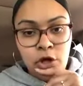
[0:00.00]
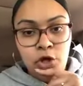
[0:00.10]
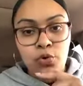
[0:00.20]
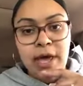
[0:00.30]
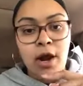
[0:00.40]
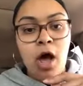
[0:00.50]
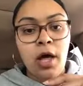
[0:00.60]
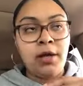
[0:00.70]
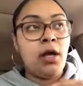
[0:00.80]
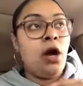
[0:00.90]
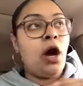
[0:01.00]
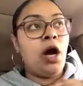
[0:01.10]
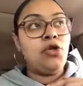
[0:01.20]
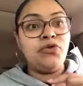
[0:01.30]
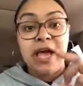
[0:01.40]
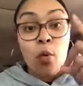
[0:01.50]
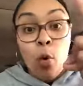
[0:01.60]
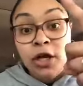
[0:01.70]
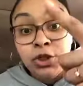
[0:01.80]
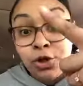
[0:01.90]
You get on uh, you take
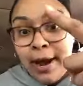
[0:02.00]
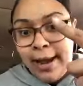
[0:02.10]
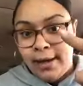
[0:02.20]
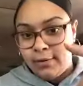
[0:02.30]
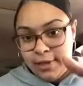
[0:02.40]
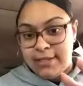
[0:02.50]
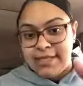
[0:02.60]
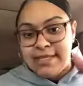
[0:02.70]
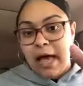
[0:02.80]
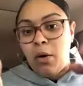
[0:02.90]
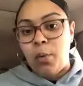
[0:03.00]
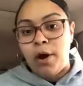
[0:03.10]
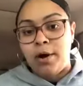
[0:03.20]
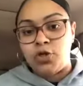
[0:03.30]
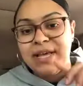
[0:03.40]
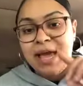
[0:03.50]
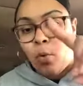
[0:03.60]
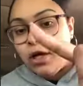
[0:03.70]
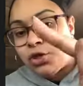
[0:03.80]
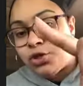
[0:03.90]
one trade. This, this is how it works. You take
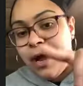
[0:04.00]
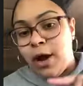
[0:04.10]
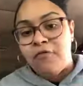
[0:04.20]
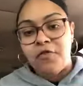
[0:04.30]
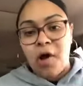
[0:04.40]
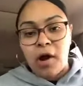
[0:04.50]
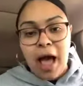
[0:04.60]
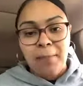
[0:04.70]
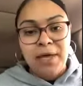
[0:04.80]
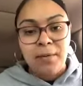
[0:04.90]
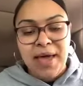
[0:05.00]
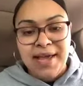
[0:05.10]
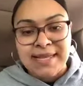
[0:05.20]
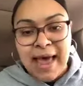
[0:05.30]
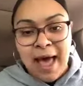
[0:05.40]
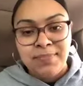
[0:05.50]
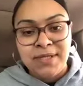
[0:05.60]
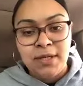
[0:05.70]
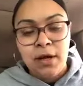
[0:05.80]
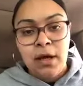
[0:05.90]
one trade off of our copy and paste
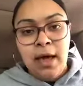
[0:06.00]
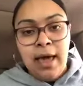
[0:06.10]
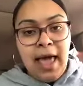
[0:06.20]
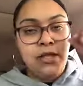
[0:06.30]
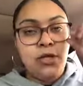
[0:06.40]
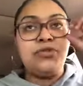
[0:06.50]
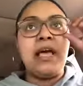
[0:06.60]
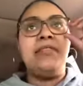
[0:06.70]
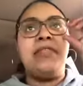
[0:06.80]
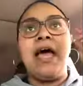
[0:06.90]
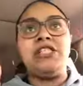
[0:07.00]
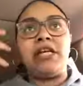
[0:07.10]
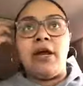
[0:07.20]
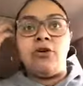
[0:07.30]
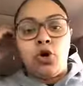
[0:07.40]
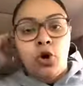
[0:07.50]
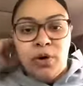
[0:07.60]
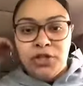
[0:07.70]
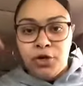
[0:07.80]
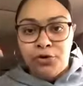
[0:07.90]
apps and you say the educators don't know
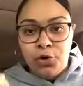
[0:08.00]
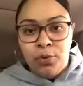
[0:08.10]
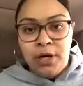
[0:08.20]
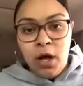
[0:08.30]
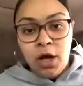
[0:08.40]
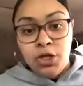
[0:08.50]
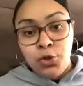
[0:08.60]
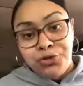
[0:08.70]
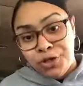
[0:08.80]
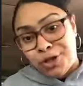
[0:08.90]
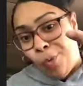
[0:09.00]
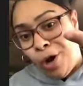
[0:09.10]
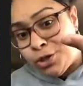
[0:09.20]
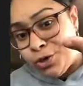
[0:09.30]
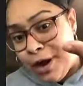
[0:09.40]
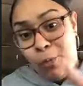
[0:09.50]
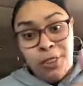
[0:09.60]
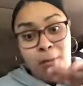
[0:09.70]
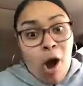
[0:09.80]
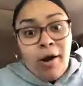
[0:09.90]
what they're doing because you took the one trade where
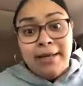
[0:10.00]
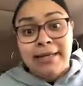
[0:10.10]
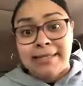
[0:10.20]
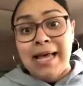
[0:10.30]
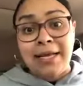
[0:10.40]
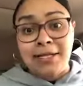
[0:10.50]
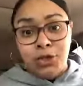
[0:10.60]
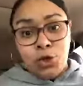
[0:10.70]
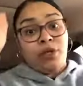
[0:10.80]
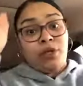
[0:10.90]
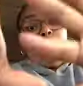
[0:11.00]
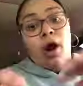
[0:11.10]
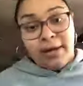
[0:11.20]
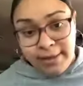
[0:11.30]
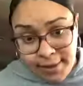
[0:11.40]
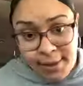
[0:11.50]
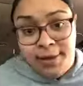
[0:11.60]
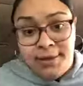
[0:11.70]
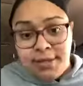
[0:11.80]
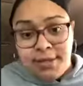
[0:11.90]
the market decided to do what the market
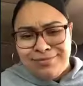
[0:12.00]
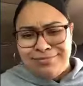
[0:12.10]
does.